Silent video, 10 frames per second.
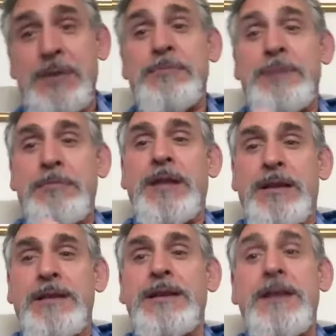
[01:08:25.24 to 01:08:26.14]
people that
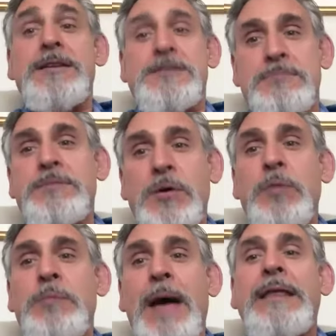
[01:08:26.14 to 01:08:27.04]
it is
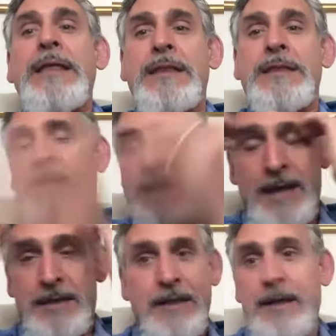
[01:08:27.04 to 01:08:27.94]
so bad that they
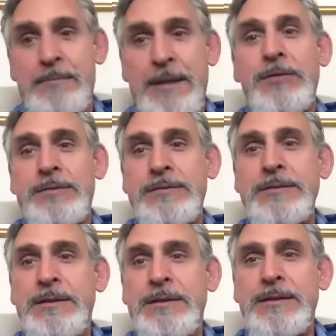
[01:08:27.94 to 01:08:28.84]
can't think about,
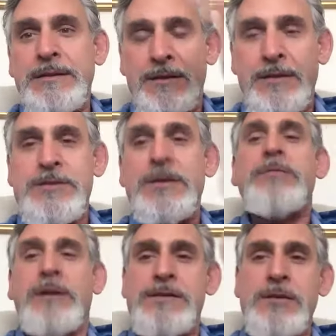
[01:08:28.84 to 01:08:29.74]
their
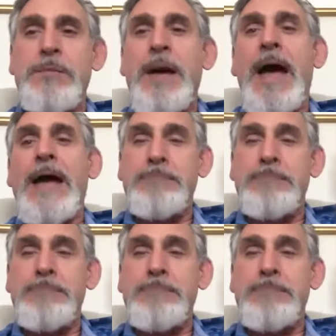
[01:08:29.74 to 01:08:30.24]
suffering is so bad.